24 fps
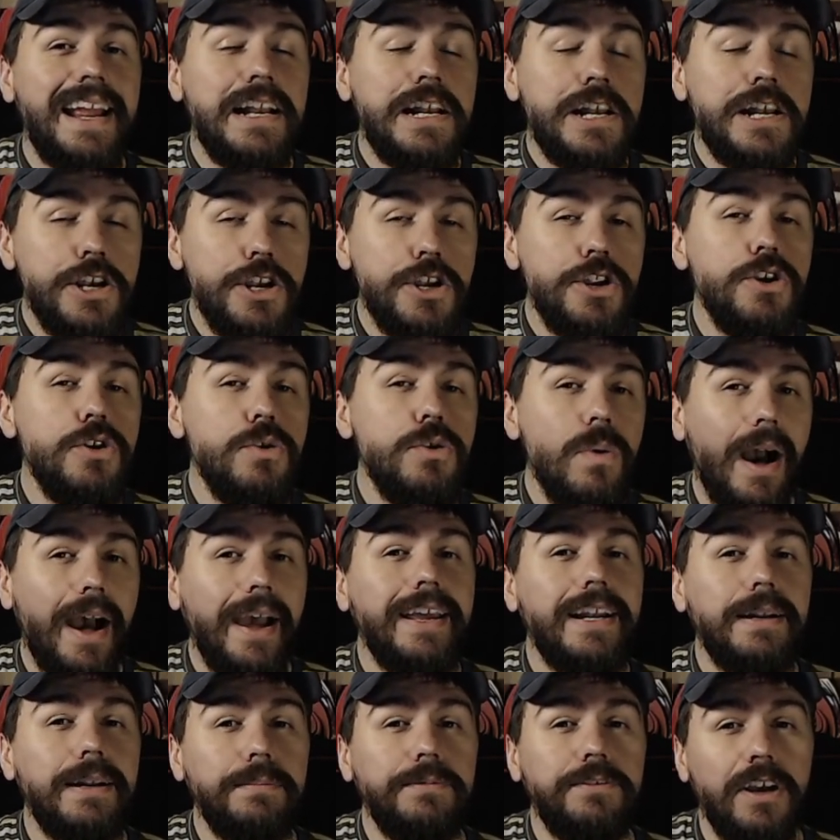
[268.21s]
a new
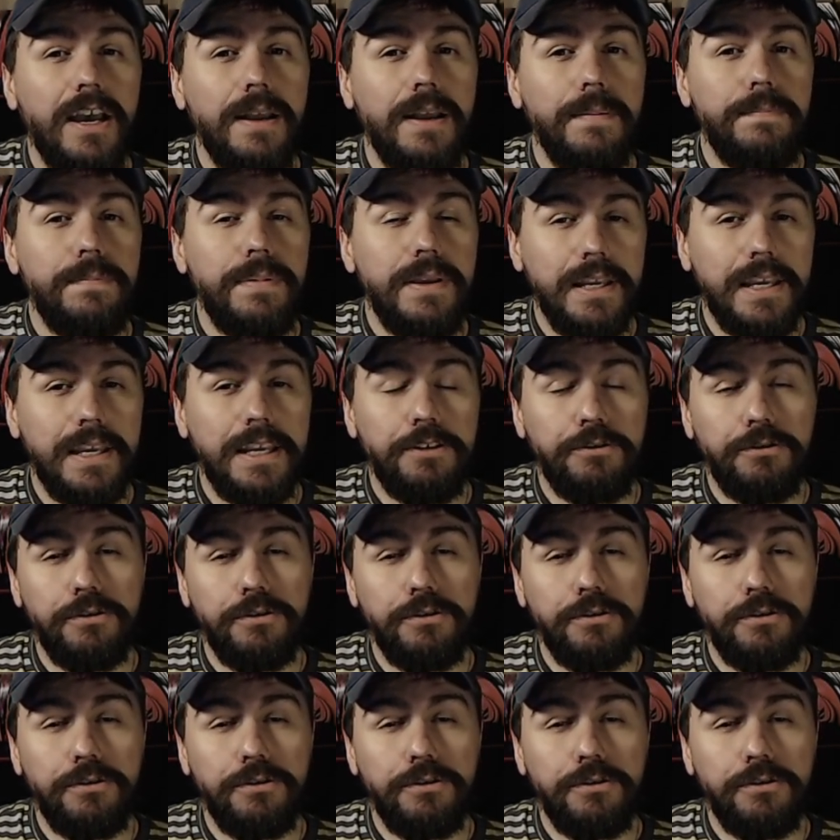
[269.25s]
item type being